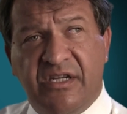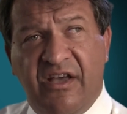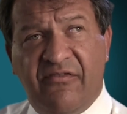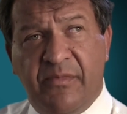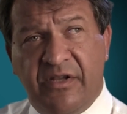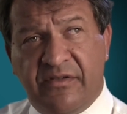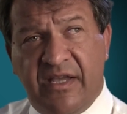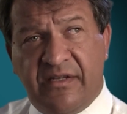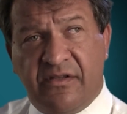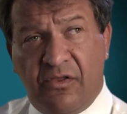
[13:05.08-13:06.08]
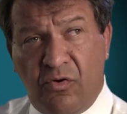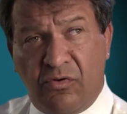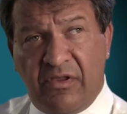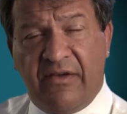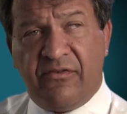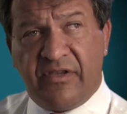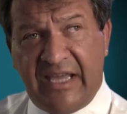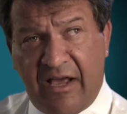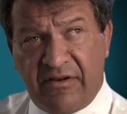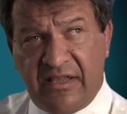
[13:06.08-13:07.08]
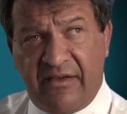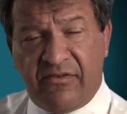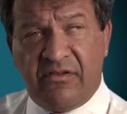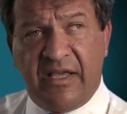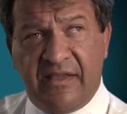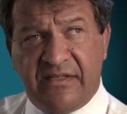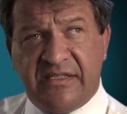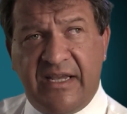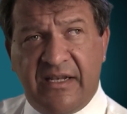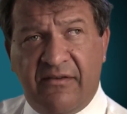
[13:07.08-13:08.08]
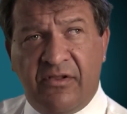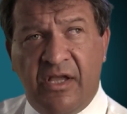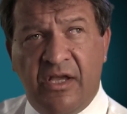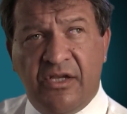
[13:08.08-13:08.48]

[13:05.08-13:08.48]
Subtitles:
in government at the local level, the county level, and the state level,